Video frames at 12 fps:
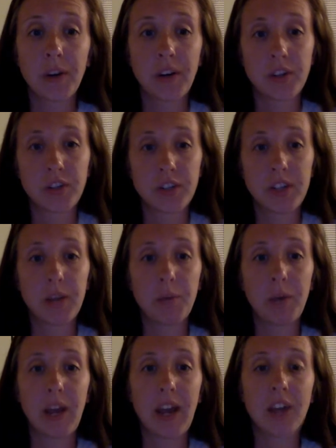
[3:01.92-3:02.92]
and understand
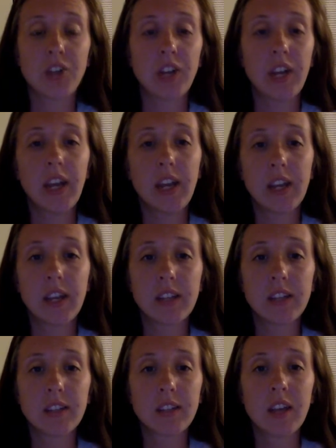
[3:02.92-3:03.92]
what aging
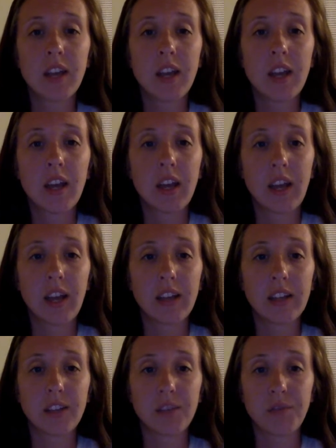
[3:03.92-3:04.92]
is and
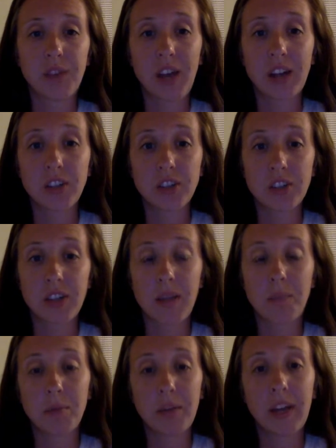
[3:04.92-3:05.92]
that the factors
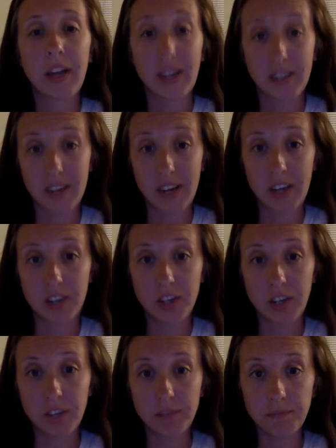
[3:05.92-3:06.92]
that play into
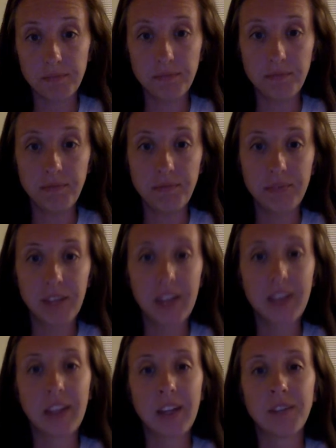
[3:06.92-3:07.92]
aging.
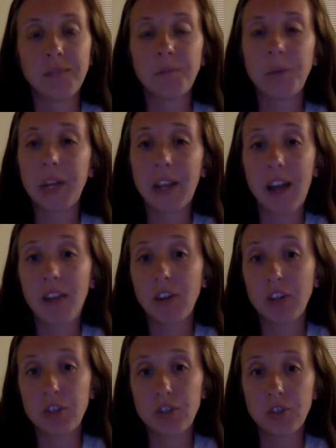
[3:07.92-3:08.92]
And then we can have
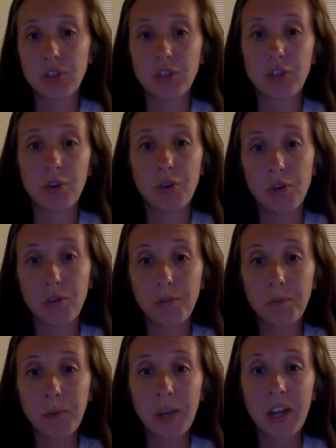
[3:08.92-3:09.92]
our students go
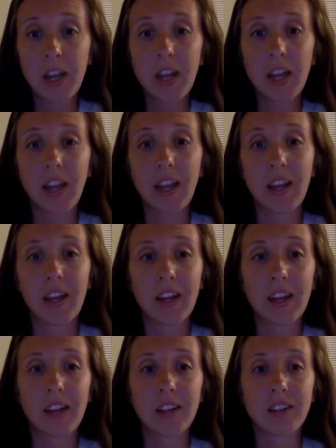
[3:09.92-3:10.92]
home
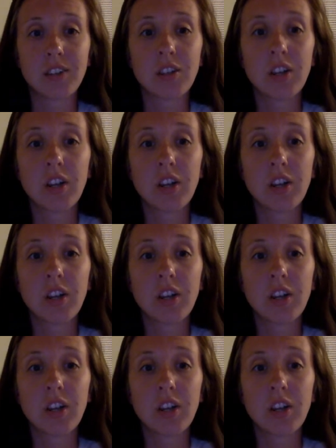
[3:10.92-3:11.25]
and